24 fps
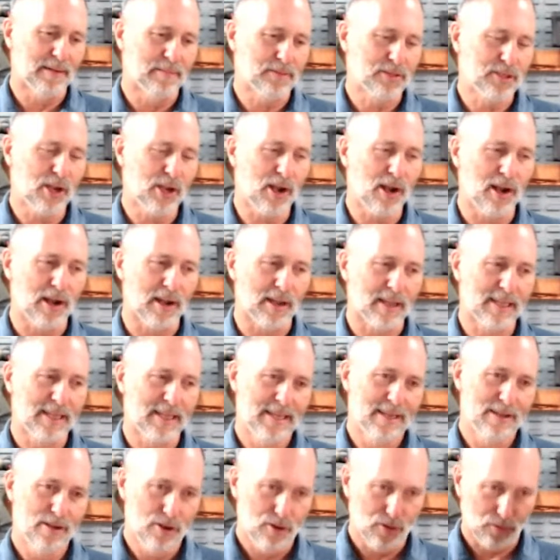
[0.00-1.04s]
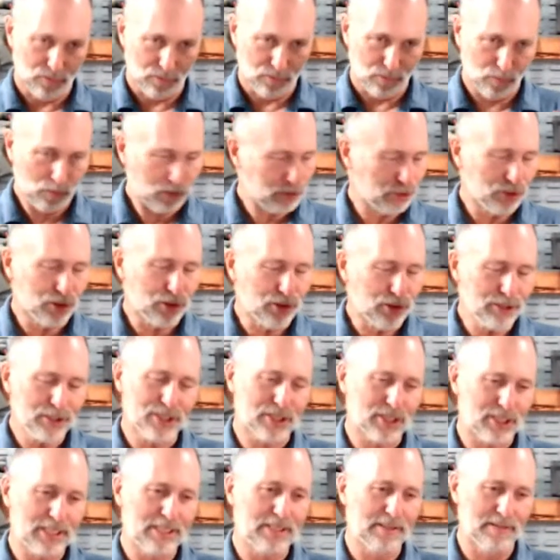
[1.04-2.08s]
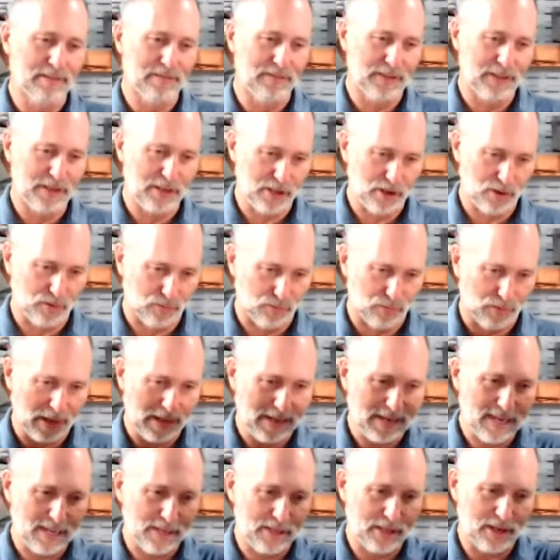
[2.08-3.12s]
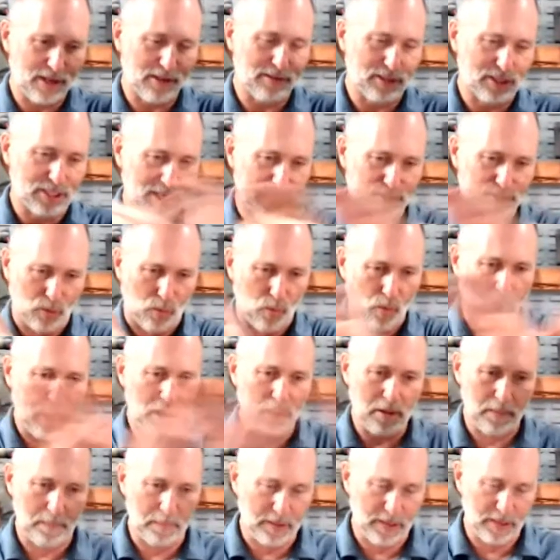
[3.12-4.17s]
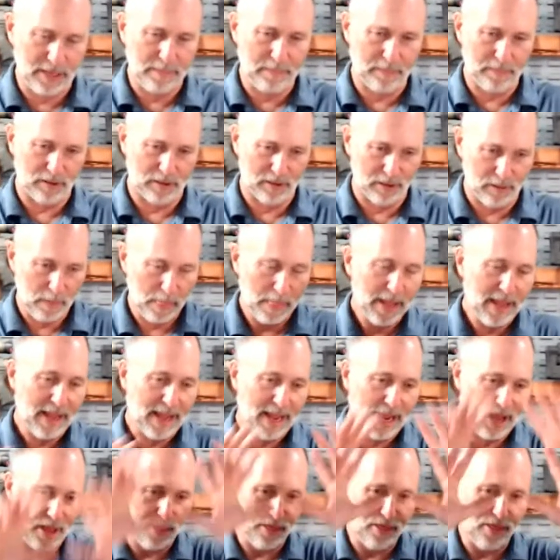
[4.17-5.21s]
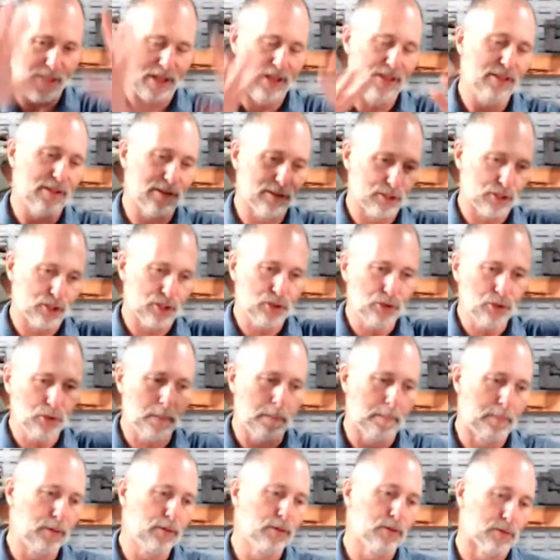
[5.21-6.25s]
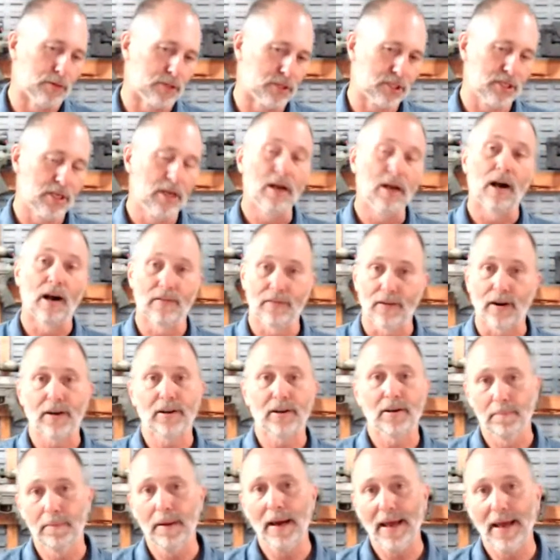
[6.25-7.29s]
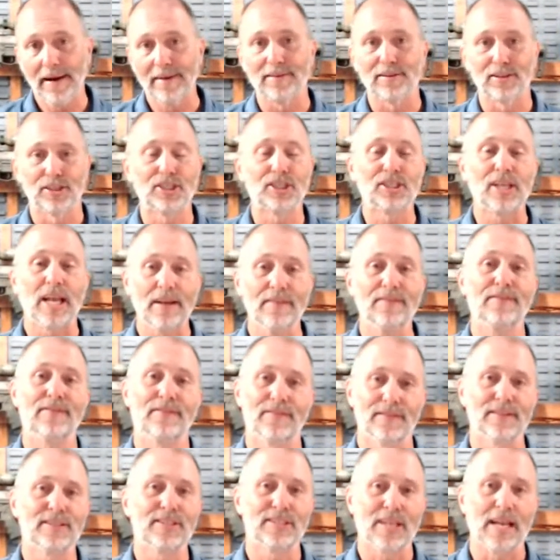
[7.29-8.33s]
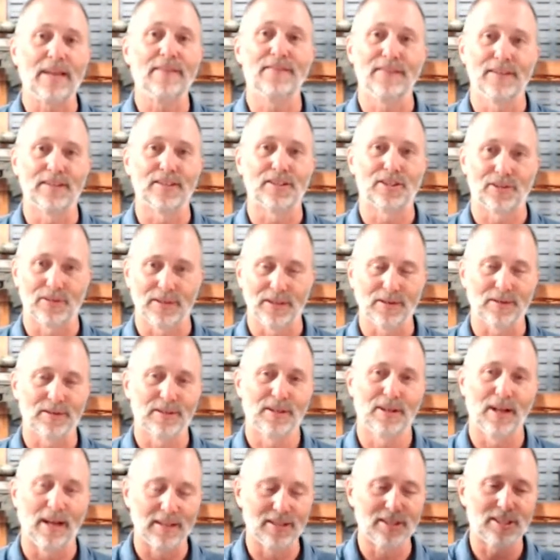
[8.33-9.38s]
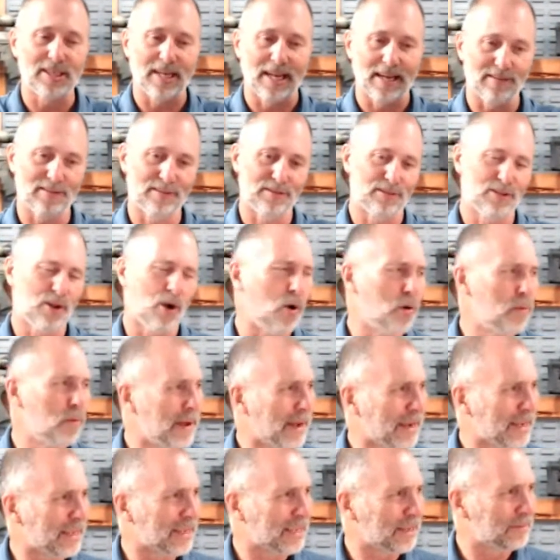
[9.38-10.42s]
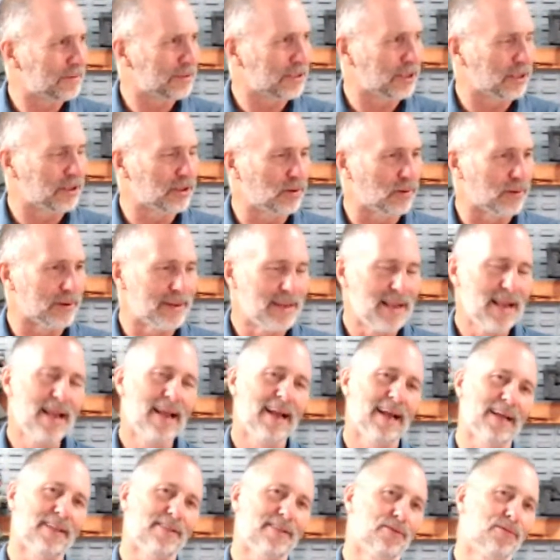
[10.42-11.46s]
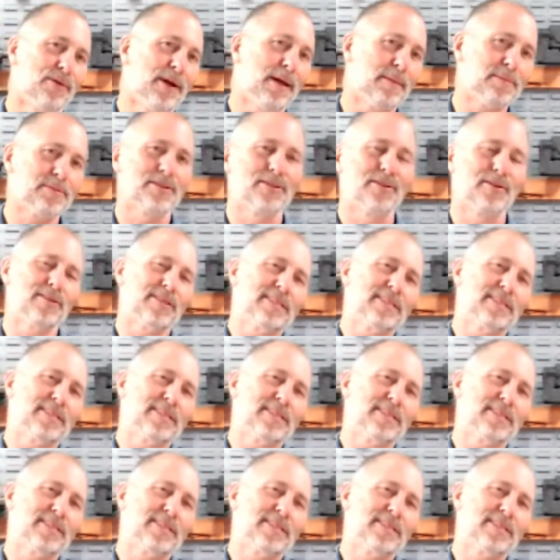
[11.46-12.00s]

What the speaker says: talk. What you couldn't see in the video, right on the other side is a wall of people, and then there's two booths of our competitors, safe industry, you know, gun safes. So it was Home Ec, I came with the other one, and the reps, those